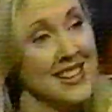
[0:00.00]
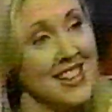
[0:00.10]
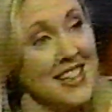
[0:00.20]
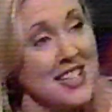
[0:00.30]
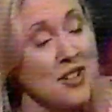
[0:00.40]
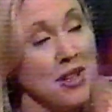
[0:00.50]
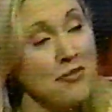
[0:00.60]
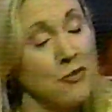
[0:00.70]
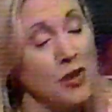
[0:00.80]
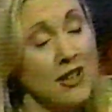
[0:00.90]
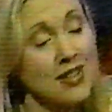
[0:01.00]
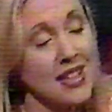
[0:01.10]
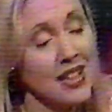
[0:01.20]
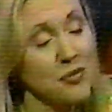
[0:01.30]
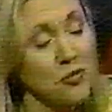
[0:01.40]
tell me, last
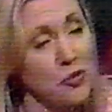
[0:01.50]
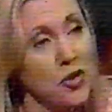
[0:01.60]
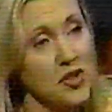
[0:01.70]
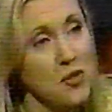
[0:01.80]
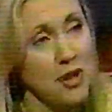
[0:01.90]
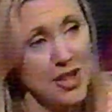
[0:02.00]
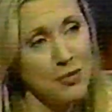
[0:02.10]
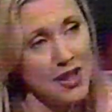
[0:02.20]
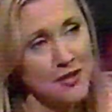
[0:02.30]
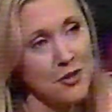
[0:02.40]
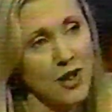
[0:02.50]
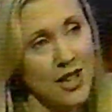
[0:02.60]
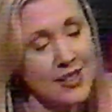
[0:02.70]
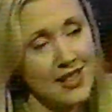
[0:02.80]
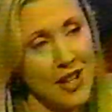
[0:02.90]
thing, what's the best piece of
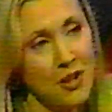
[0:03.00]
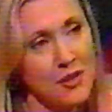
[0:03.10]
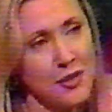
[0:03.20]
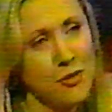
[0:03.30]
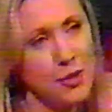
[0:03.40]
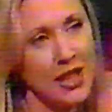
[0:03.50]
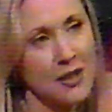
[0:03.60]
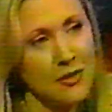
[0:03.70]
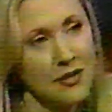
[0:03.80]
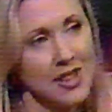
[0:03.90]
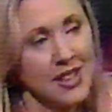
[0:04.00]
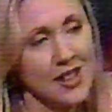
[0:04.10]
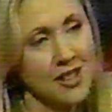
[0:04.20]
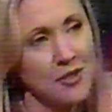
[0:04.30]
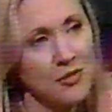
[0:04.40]
advice, Gary, you've ever been given
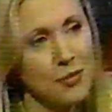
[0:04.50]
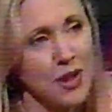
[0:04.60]
by a